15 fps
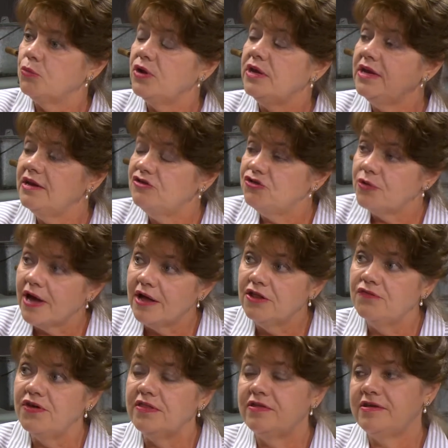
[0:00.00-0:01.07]
We need to
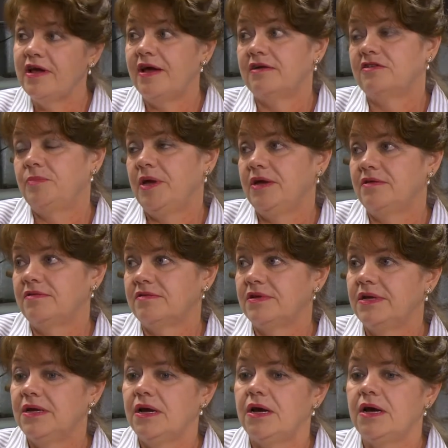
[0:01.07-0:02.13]
elevate the tax base.
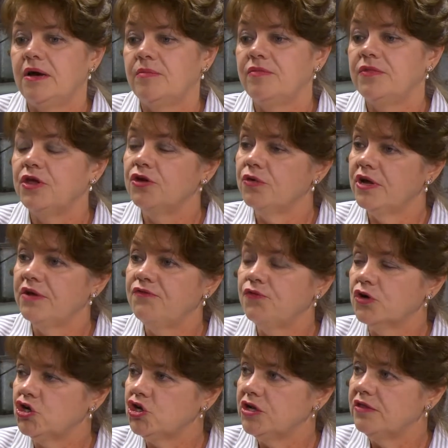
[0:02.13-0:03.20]

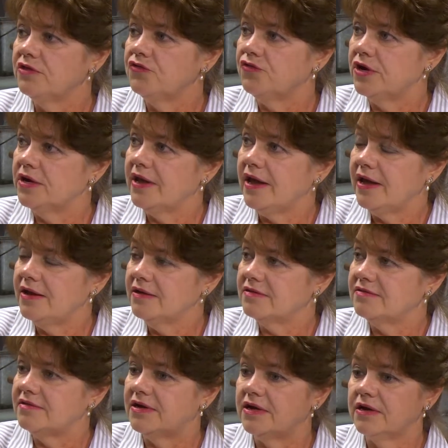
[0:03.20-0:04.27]
Unfortunately, the drug
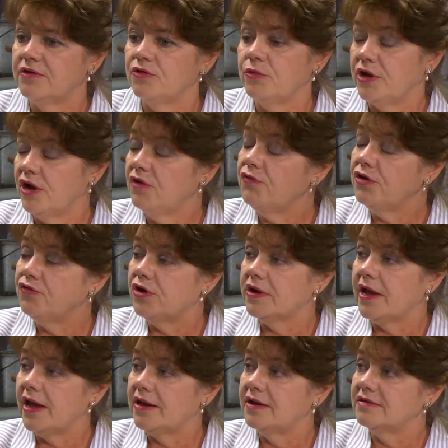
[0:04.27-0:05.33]
addicts, the recovering
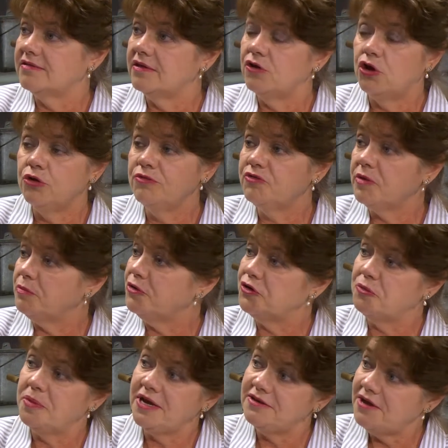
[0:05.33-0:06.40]
drug addicts, and the homeless people
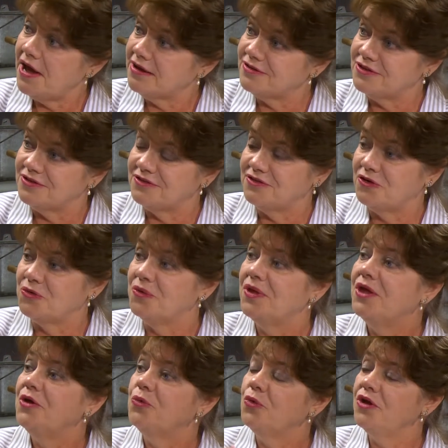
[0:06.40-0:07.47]
don't pay taxes. So
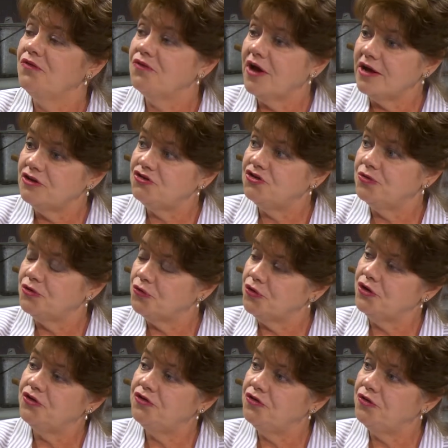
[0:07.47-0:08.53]
we've got to, in
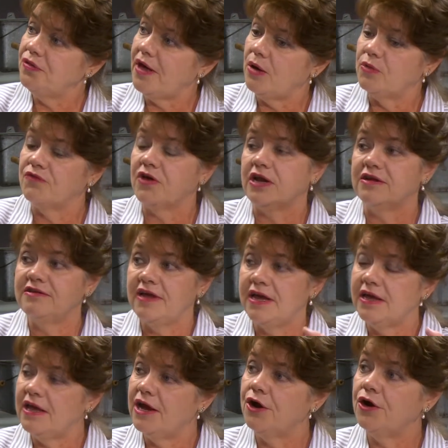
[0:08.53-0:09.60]
order to do that, we've got to
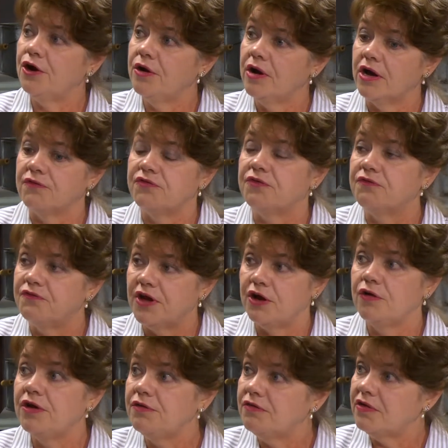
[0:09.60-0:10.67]
take care of the
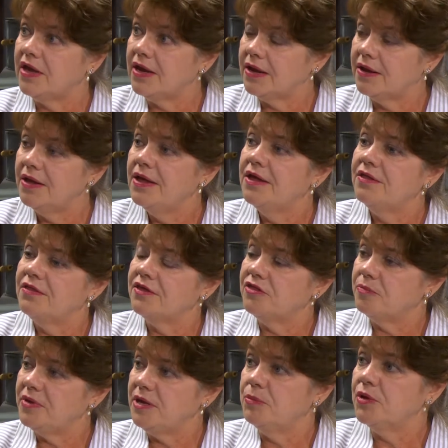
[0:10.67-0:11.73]
very thing that
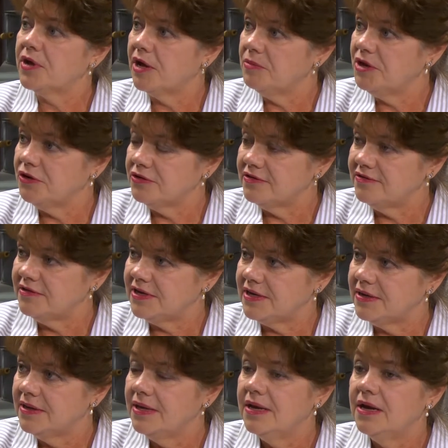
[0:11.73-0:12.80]
the people come here to
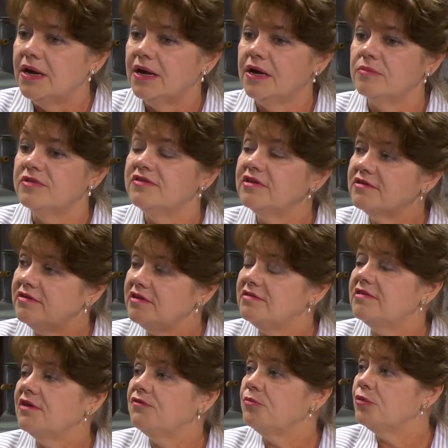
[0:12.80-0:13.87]
see.
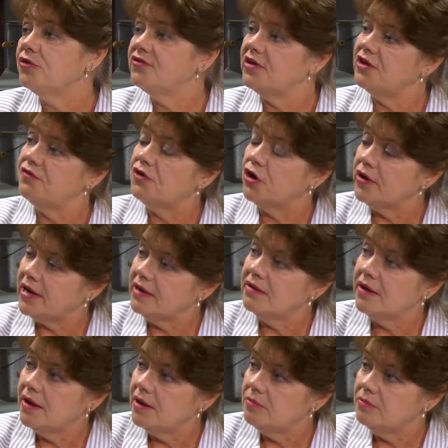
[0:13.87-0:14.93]
67% of our
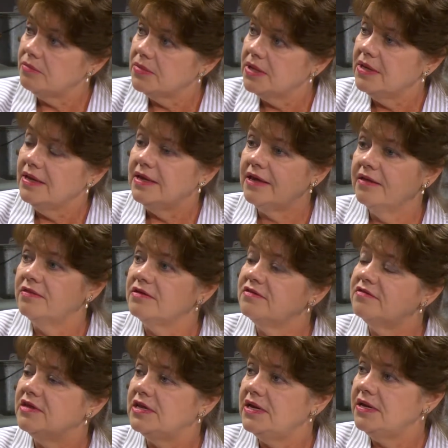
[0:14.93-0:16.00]
income in the
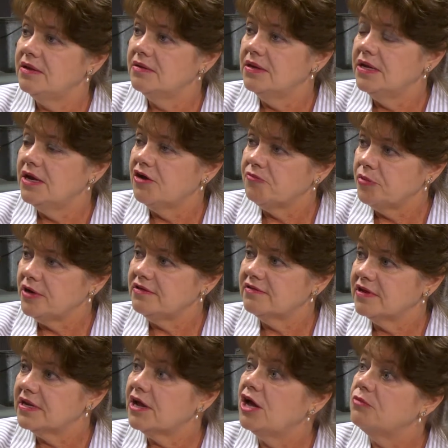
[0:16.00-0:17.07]
city of
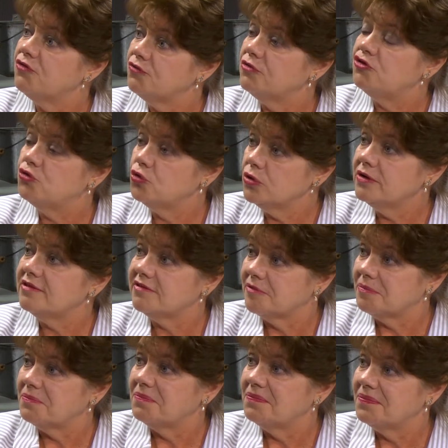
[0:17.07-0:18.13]
Prescott comes from tourism.